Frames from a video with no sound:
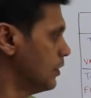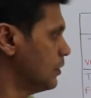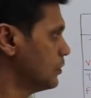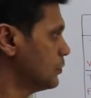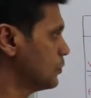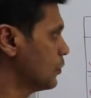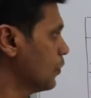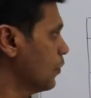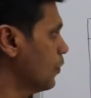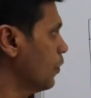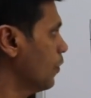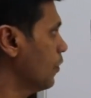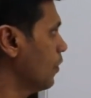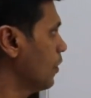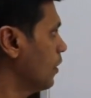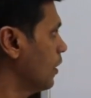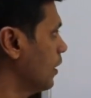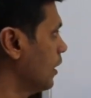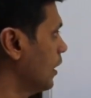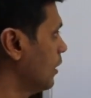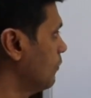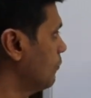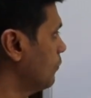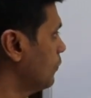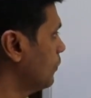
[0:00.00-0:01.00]
So
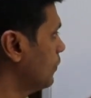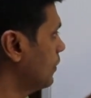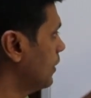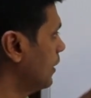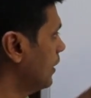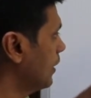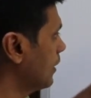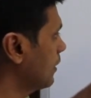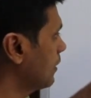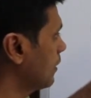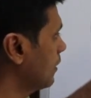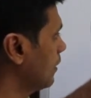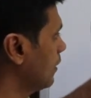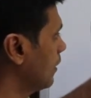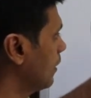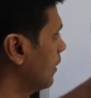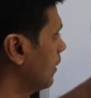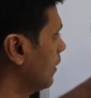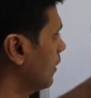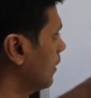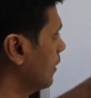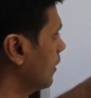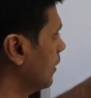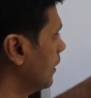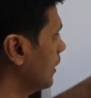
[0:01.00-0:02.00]
if you take
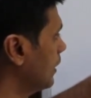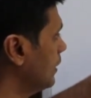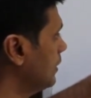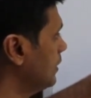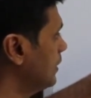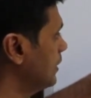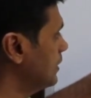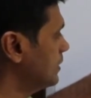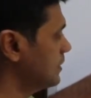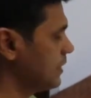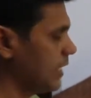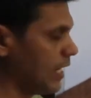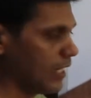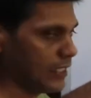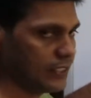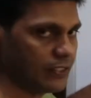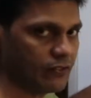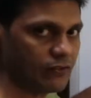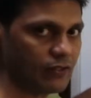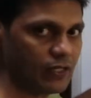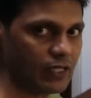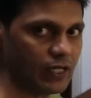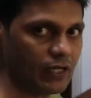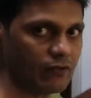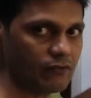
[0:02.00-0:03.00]
in this
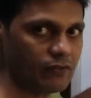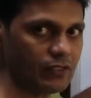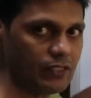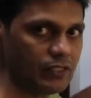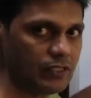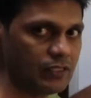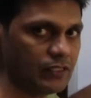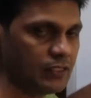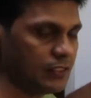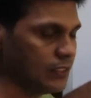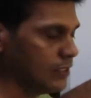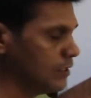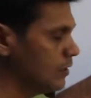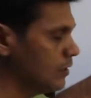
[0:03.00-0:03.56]
activity level,